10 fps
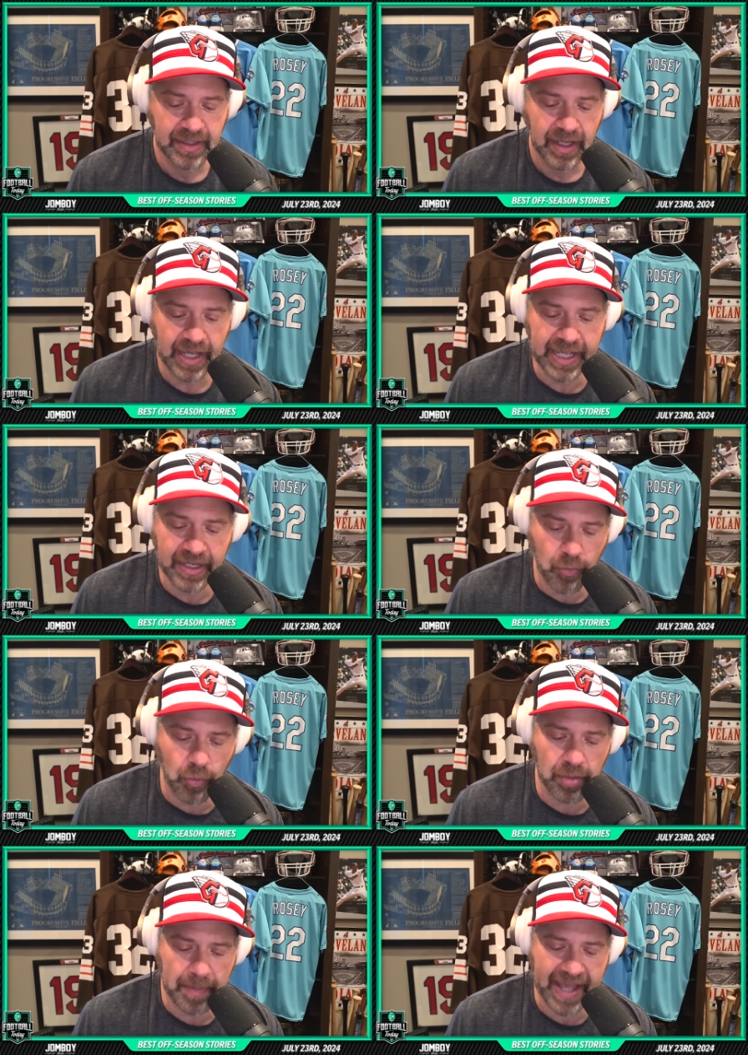a
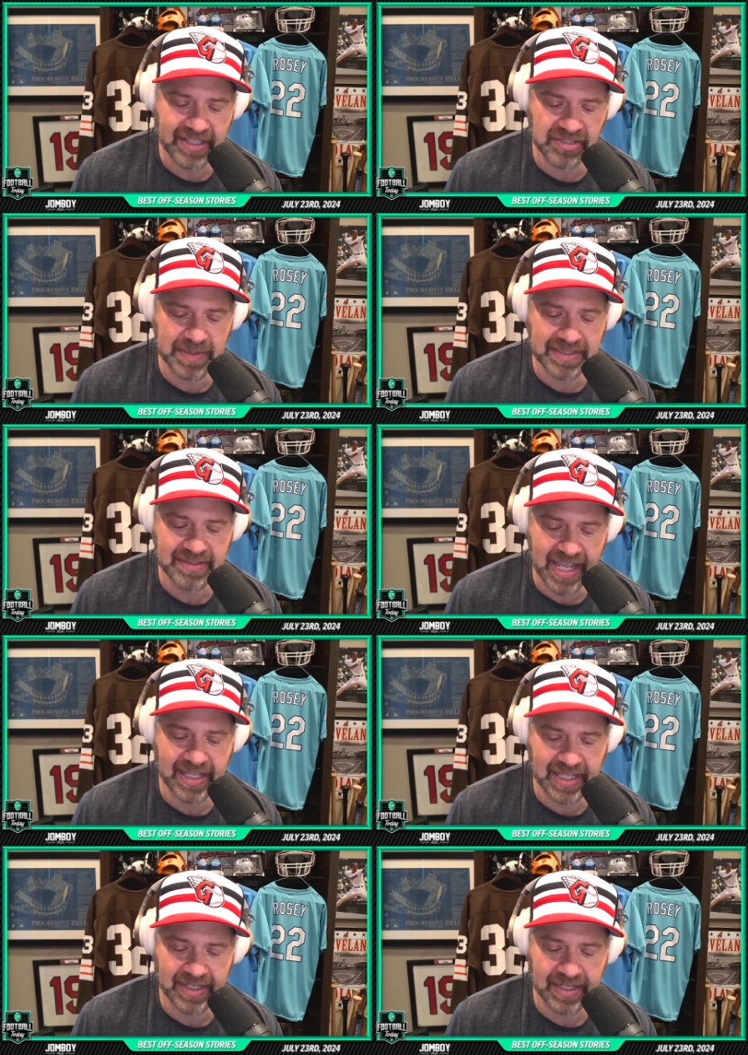quarterback has been
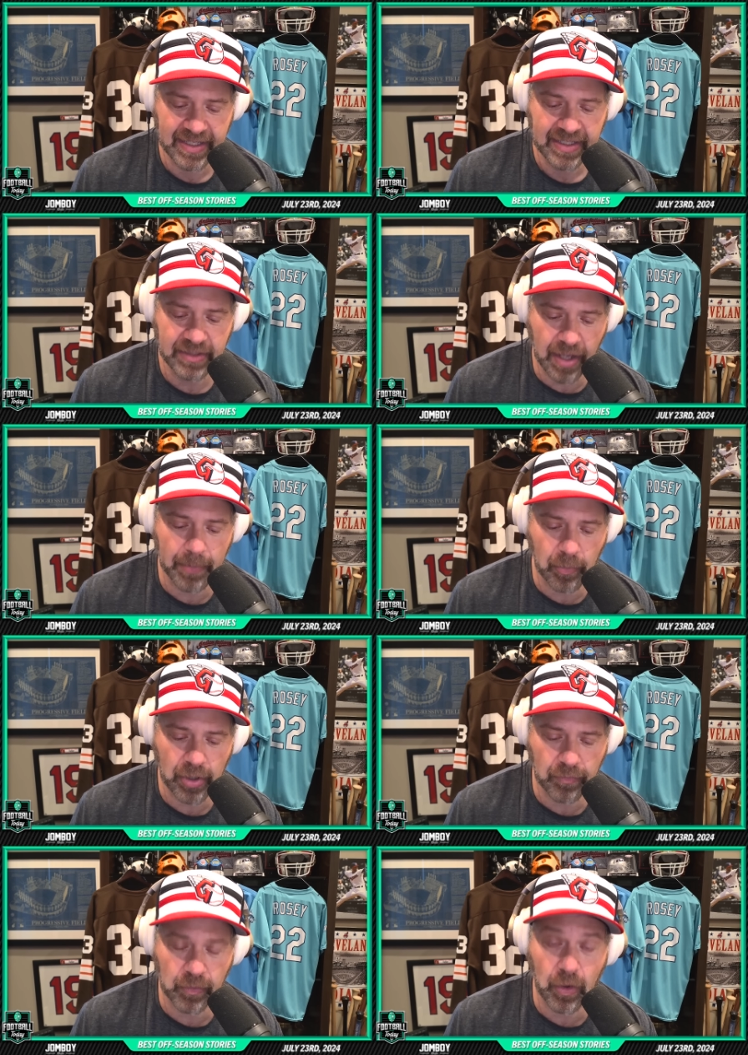taken number one
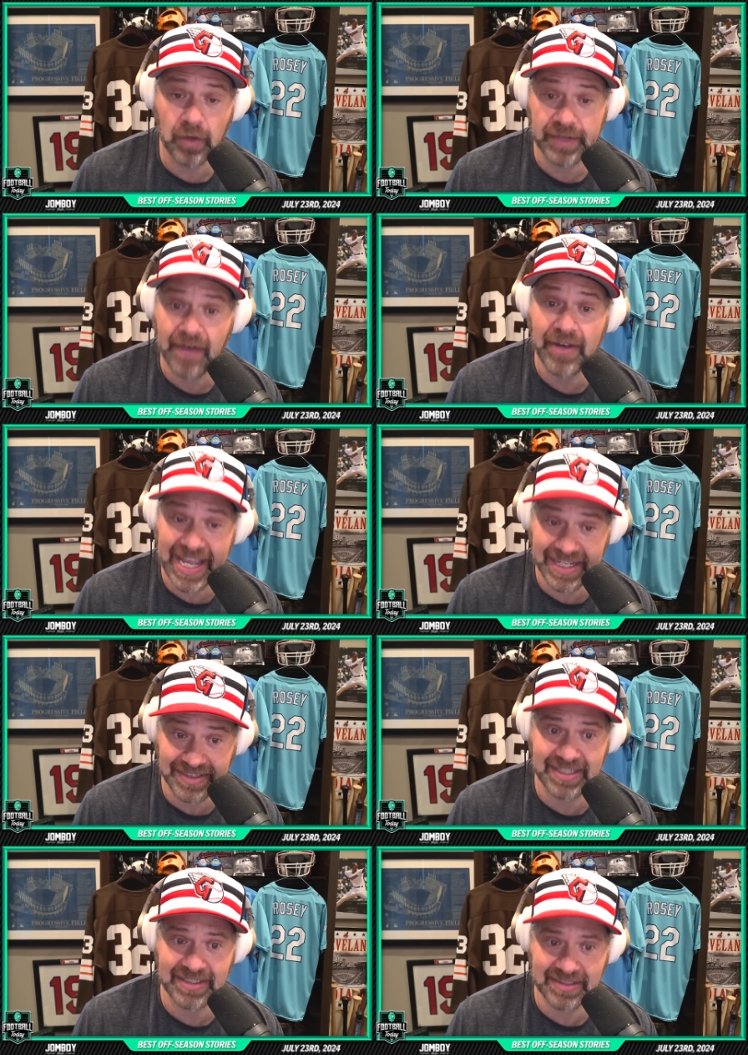overall now
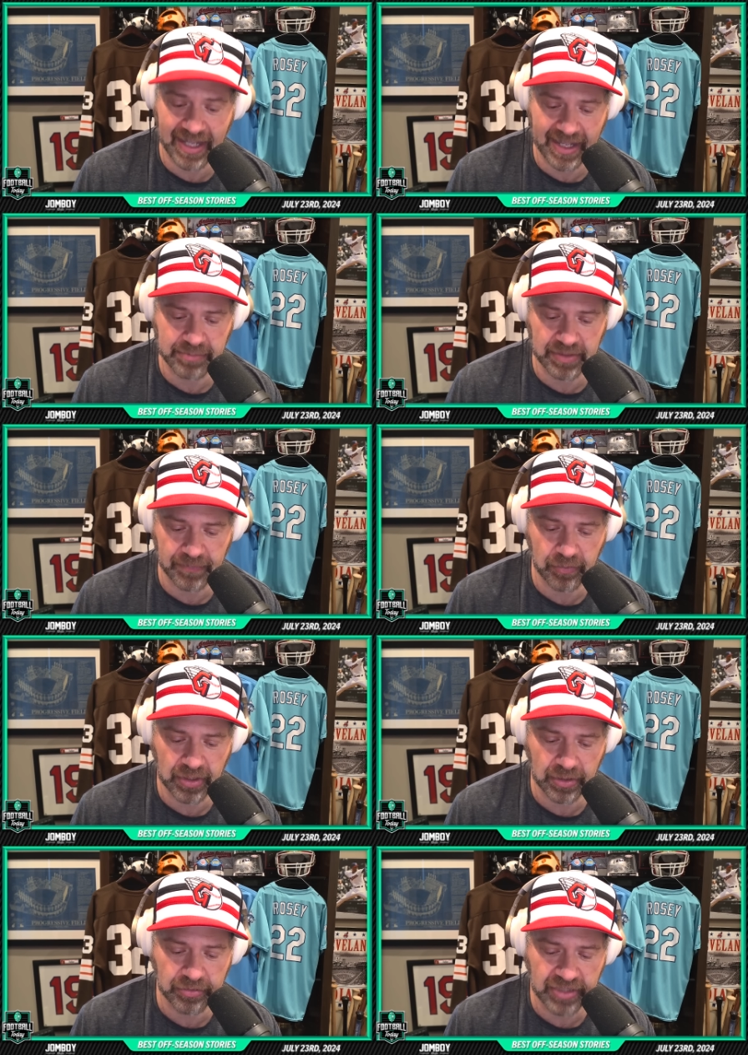18 times, if you
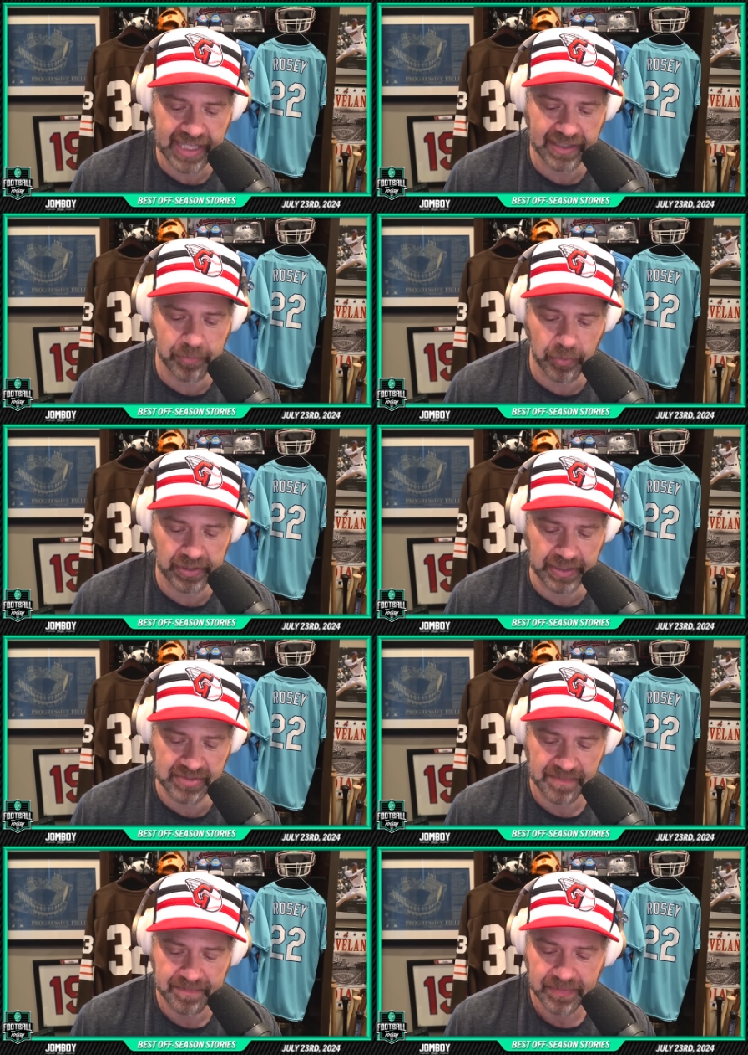include Caleb Williams.